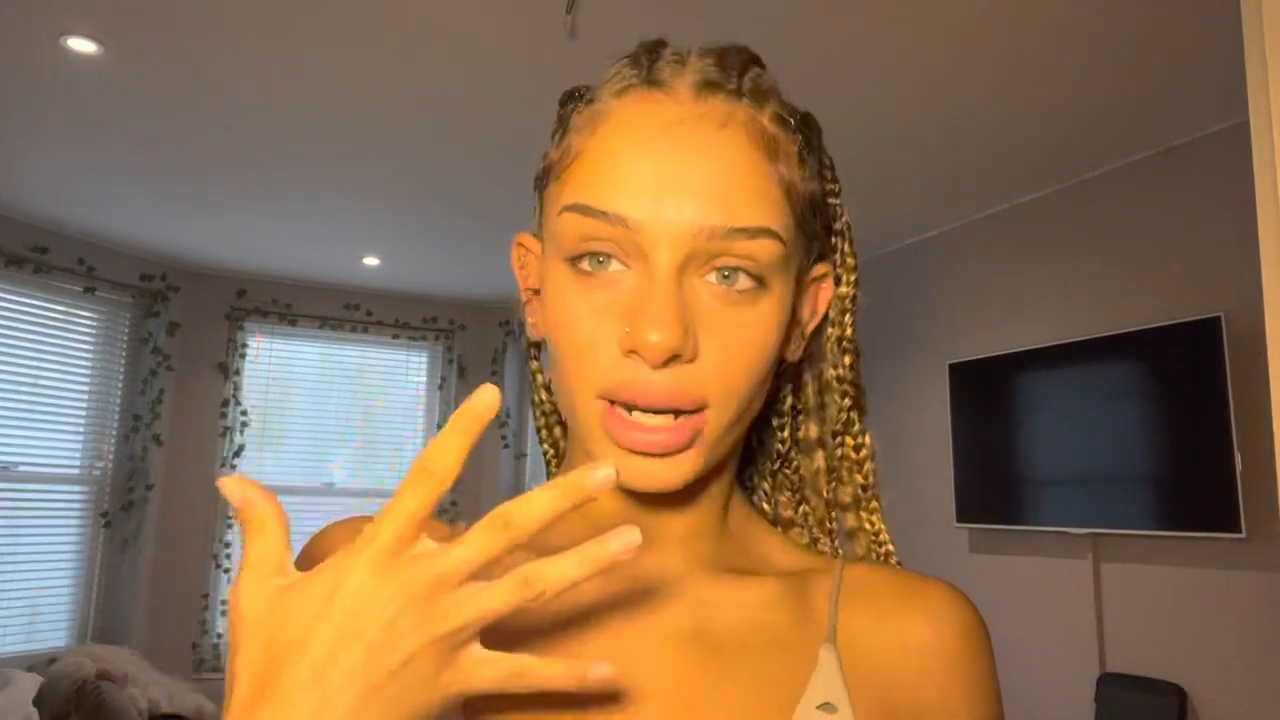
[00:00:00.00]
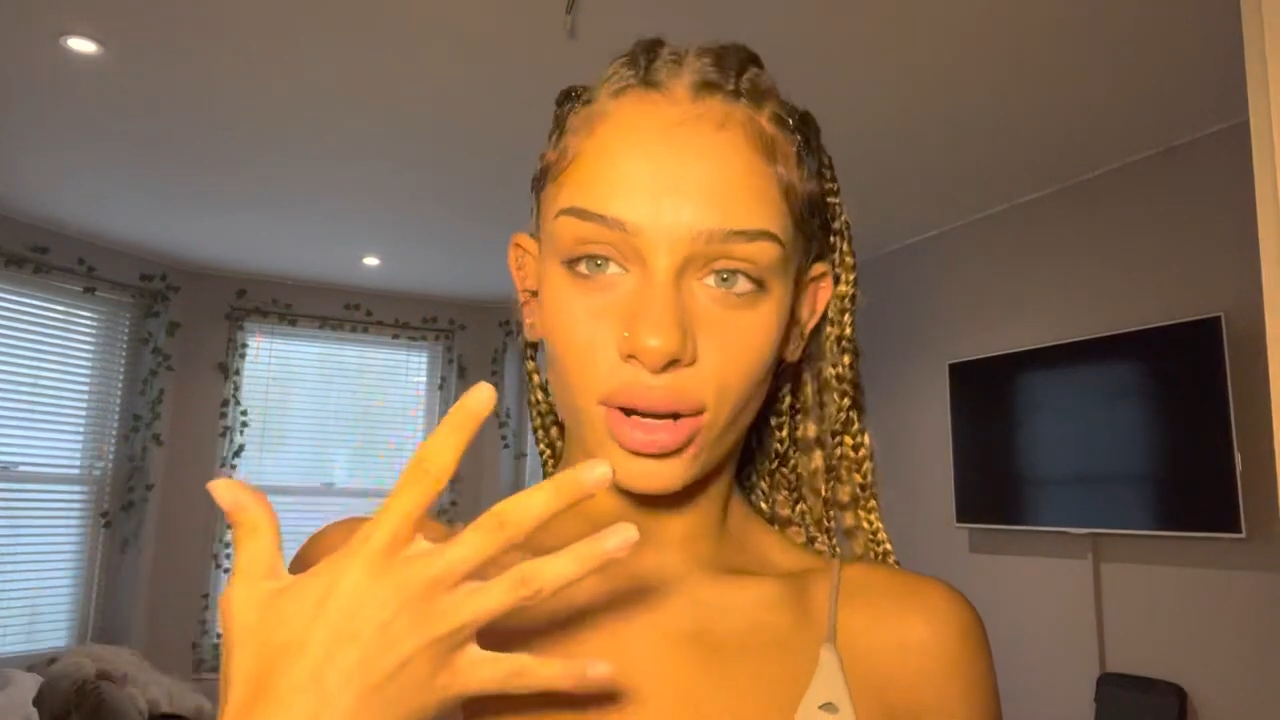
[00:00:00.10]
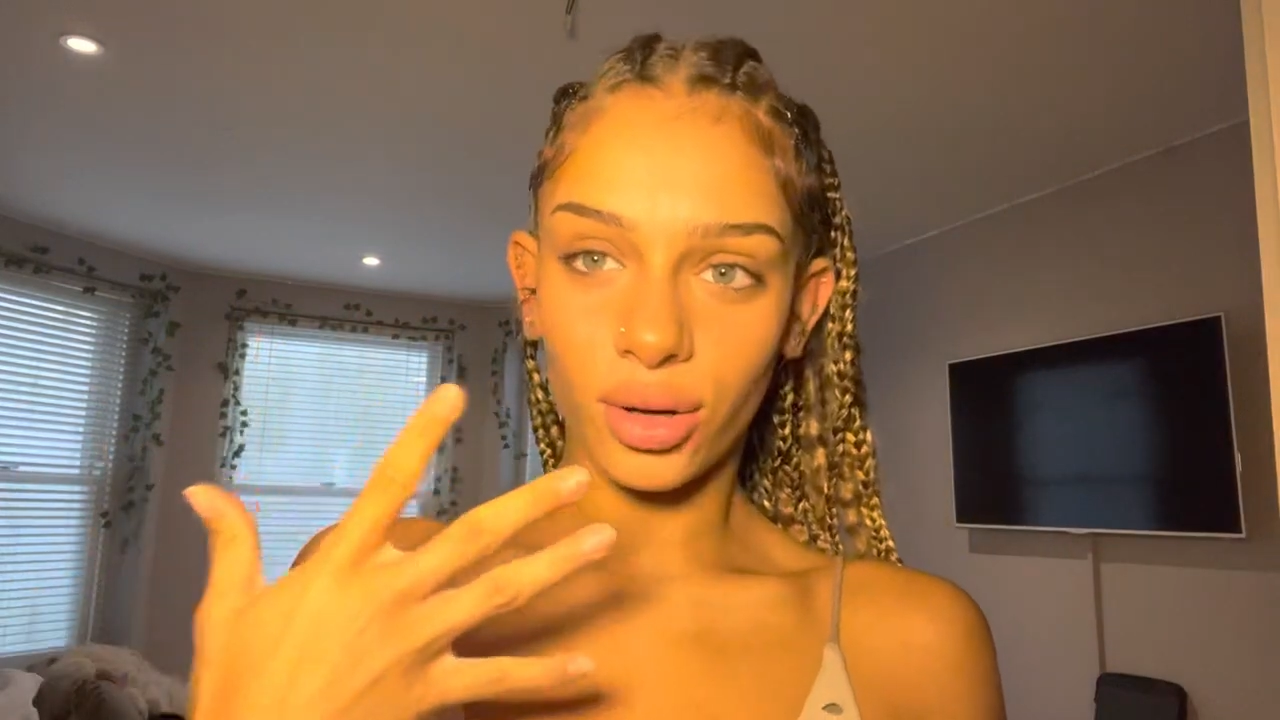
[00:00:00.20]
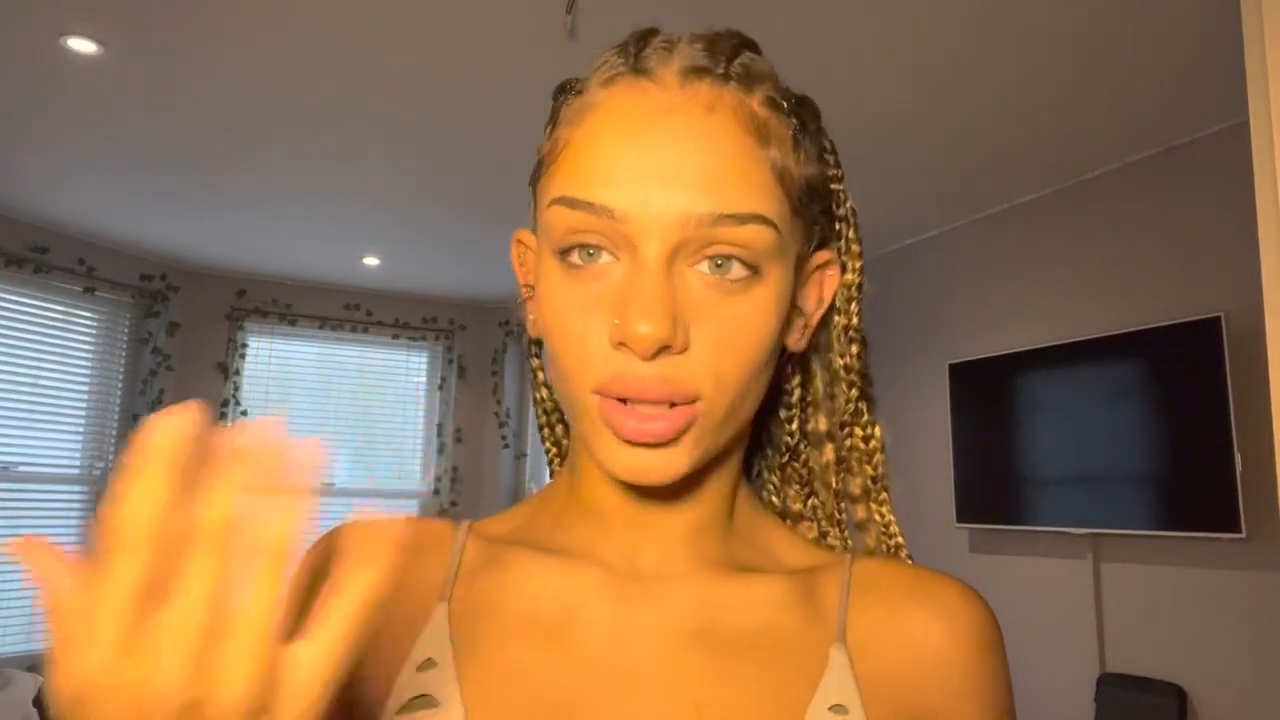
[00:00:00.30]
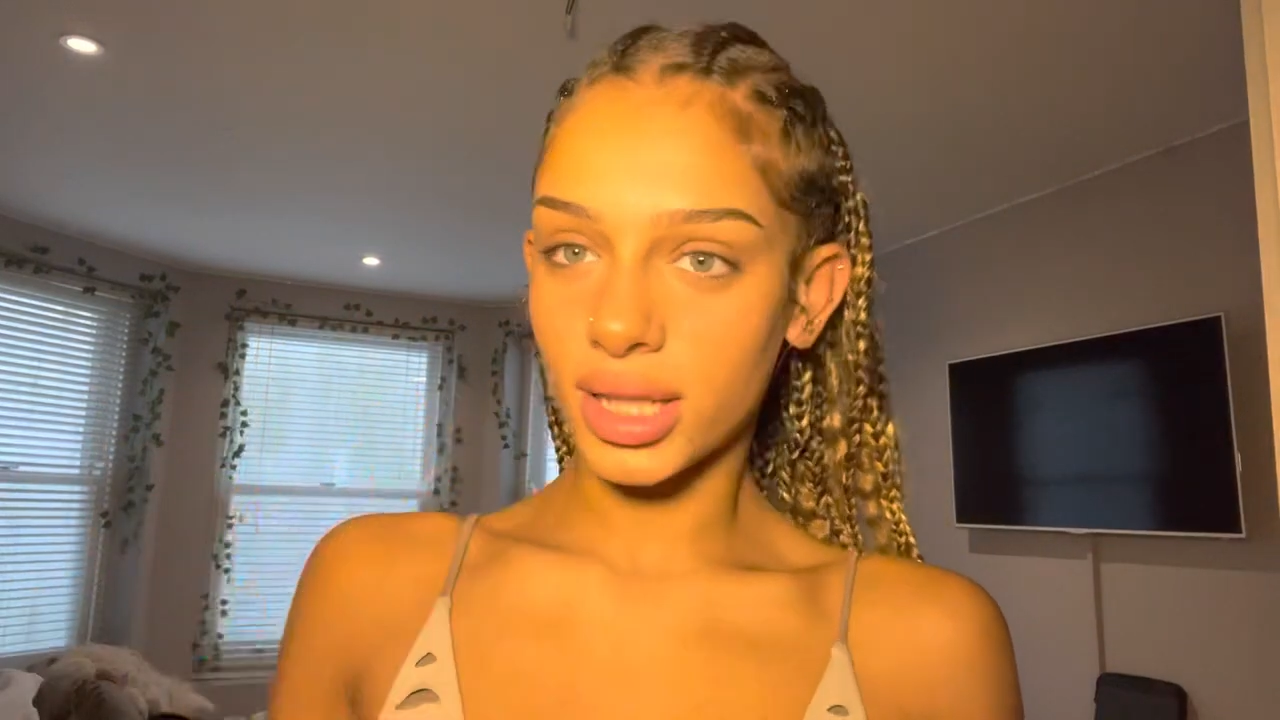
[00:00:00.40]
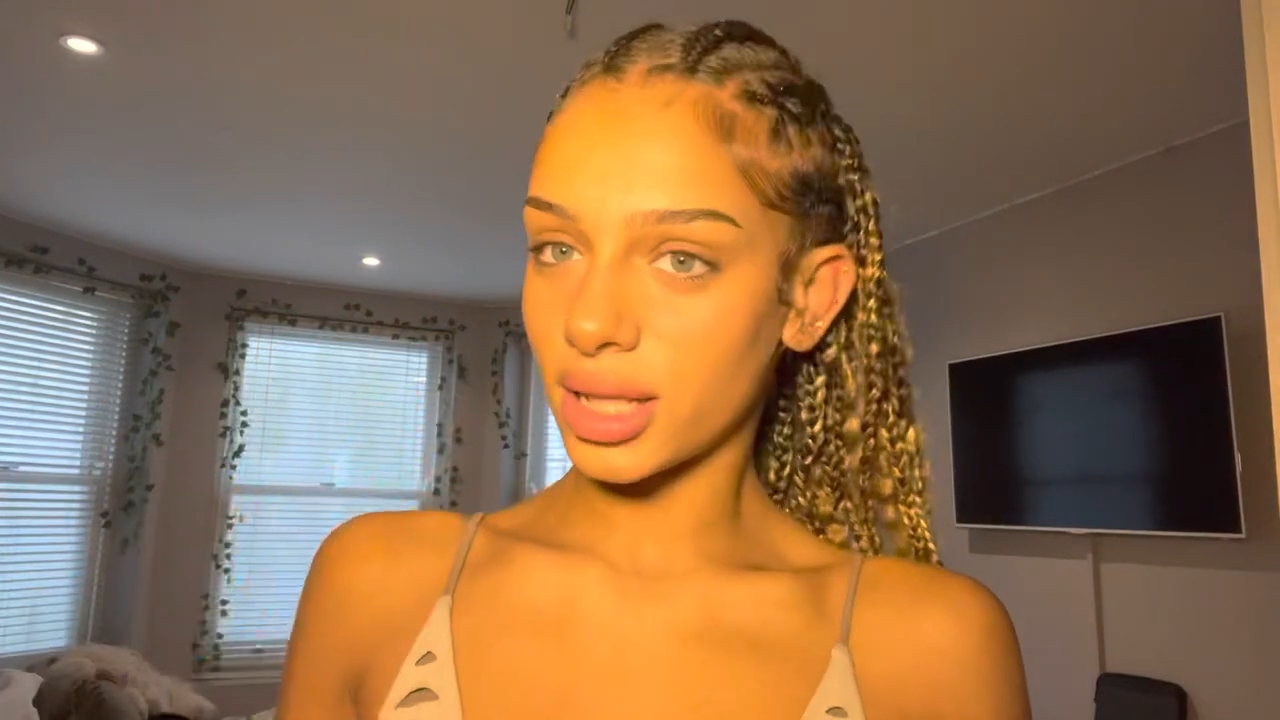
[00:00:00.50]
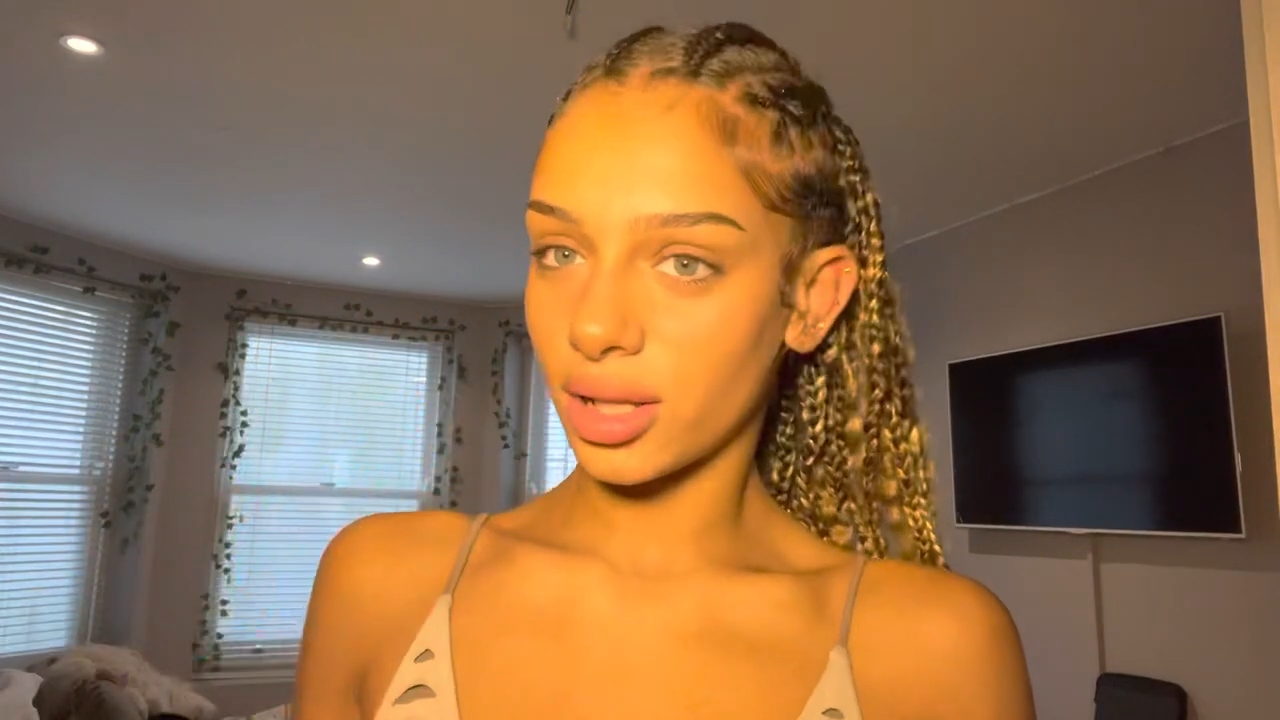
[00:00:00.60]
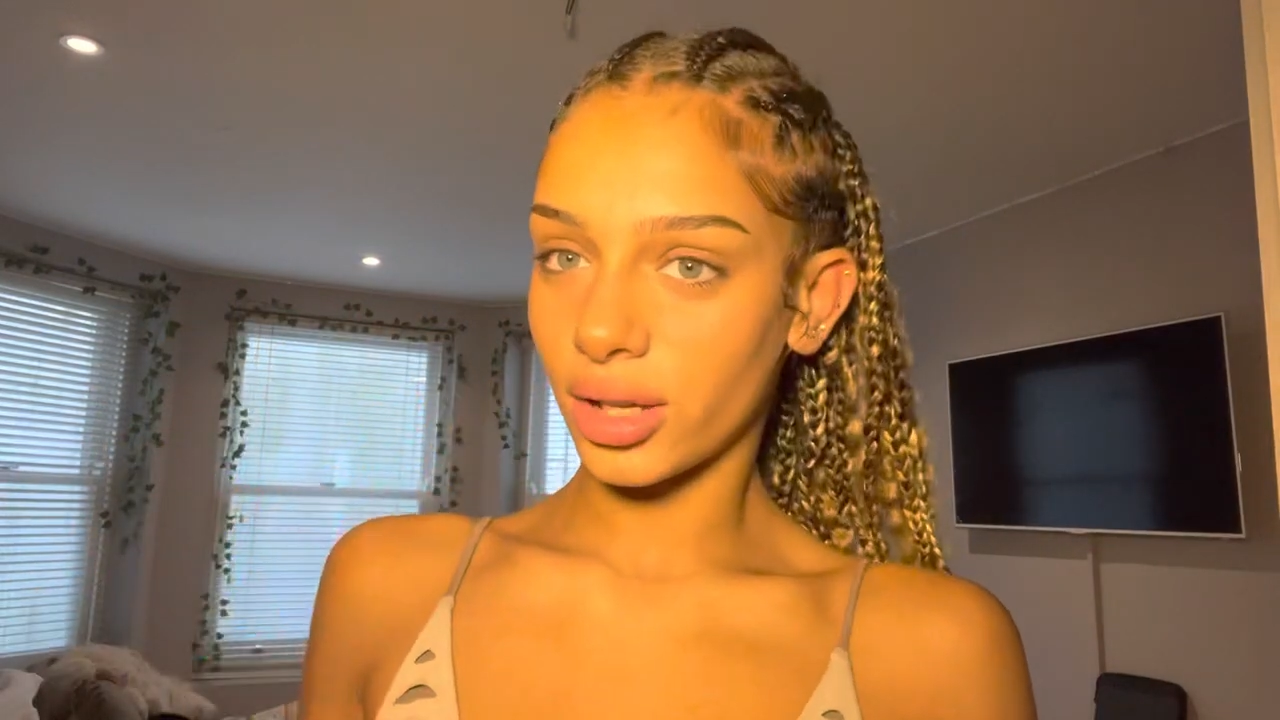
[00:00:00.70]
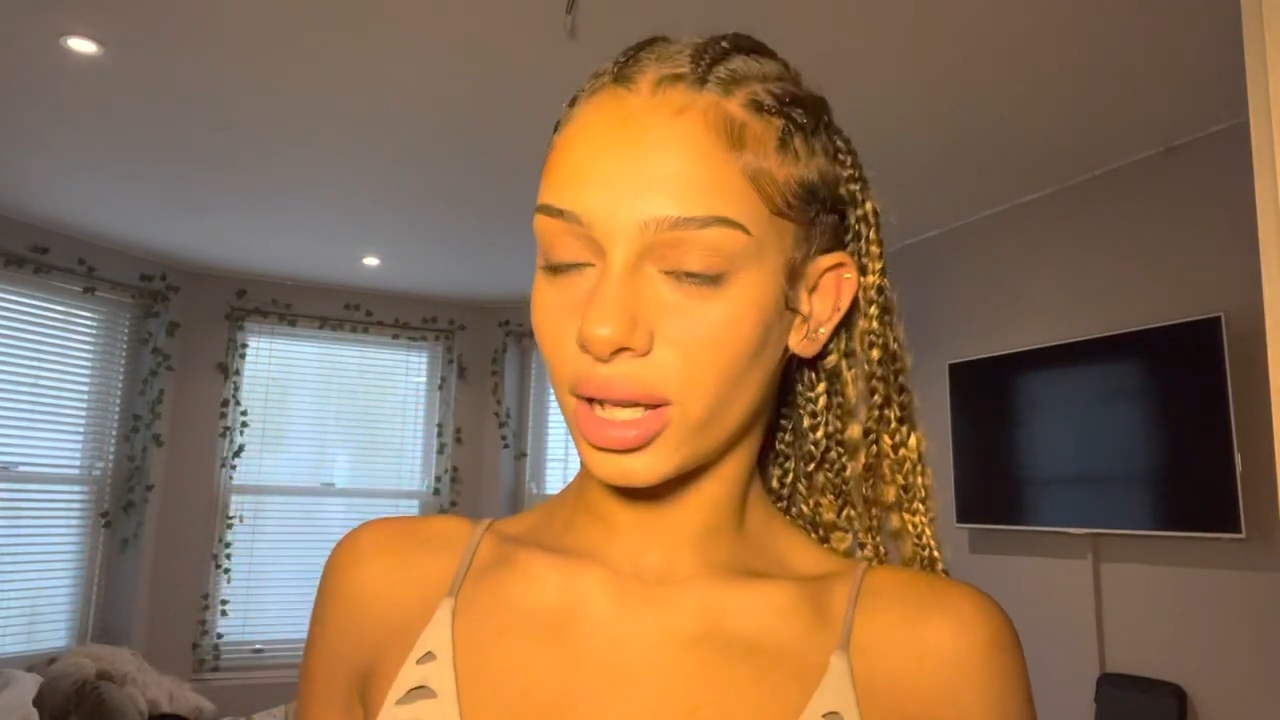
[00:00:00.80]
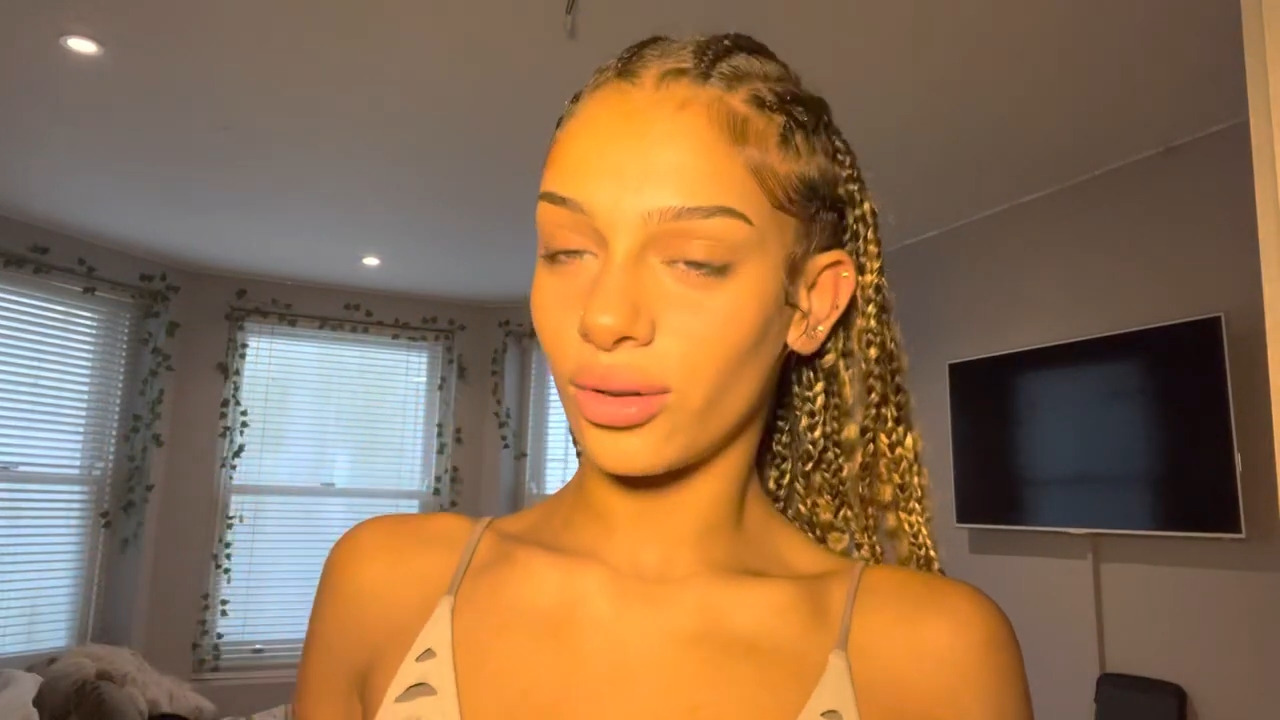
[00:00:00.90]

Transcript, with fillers: nose is looking